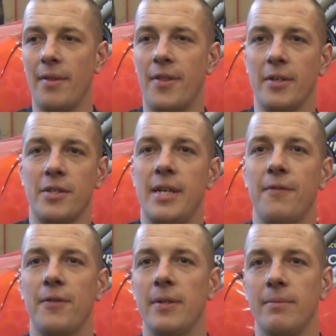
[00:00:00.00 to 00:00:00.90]
there's
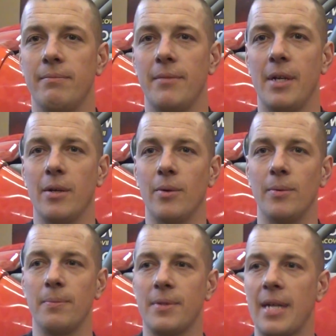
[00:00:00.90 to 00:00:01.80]
different, you know,
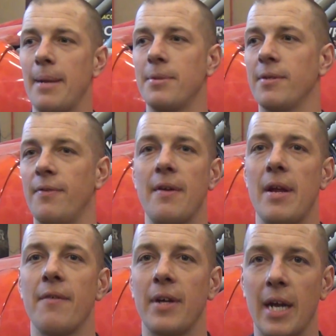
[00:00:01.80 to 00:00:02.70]
types of
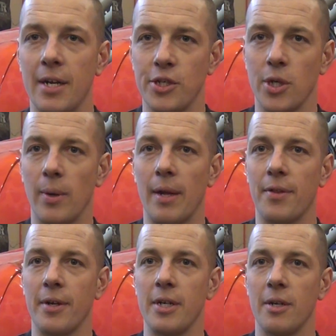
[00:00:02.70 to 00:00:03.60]
every kind of show out
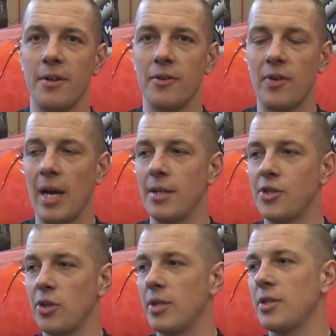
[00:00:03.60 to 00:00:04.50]
there. You know, you've got
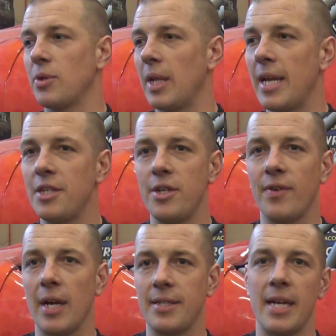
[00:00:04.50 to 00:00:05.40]
Circus Olays,
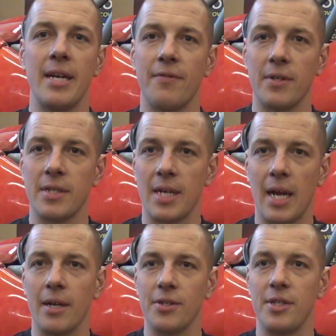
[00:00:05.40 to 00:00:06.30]
you've got 10 different
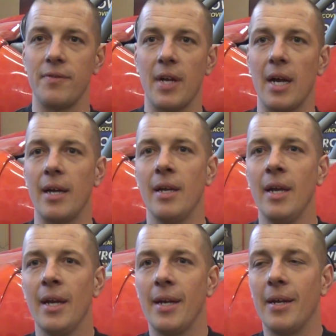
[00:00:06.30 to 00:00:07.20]
styles. You've got,
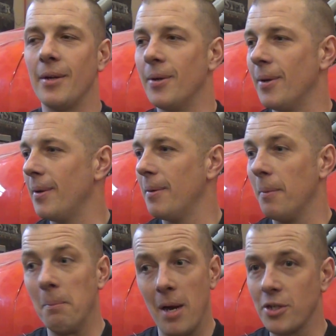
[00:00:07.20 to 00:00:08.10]
you know,
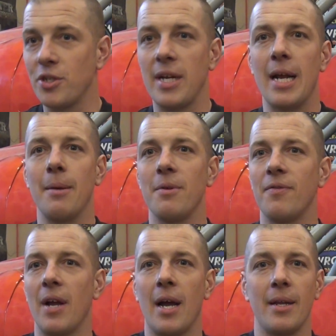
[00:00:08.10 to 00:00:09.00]
Monster Jam,
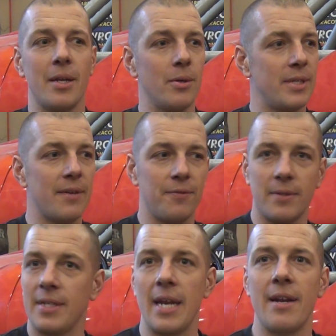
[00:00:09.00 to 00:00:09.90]
you've got, you know,
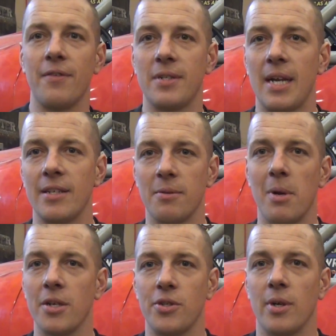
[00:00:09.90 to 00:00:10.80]
10 different styles of
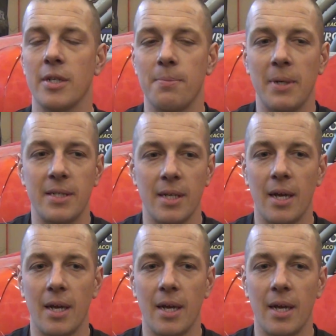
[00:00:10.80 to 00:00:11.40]
monster trucks. But